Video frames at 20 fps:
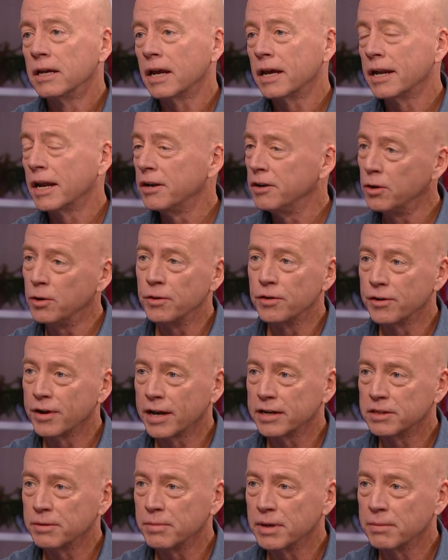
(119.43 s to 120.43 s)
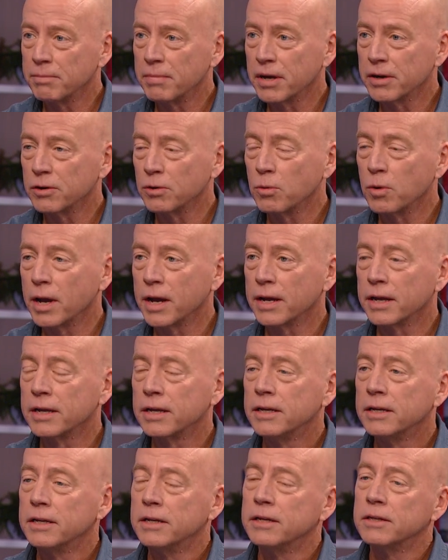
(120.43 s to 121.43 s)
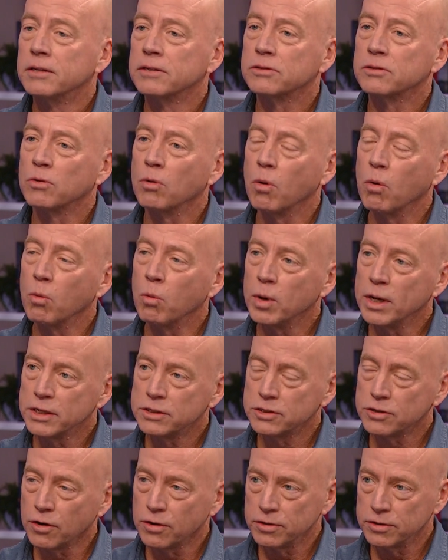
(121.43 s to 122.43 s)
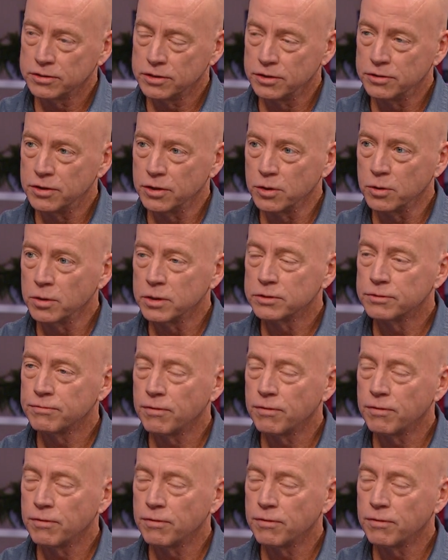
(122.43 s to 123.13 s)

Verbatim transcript: And I knew there had to be a better way. So what we started to do is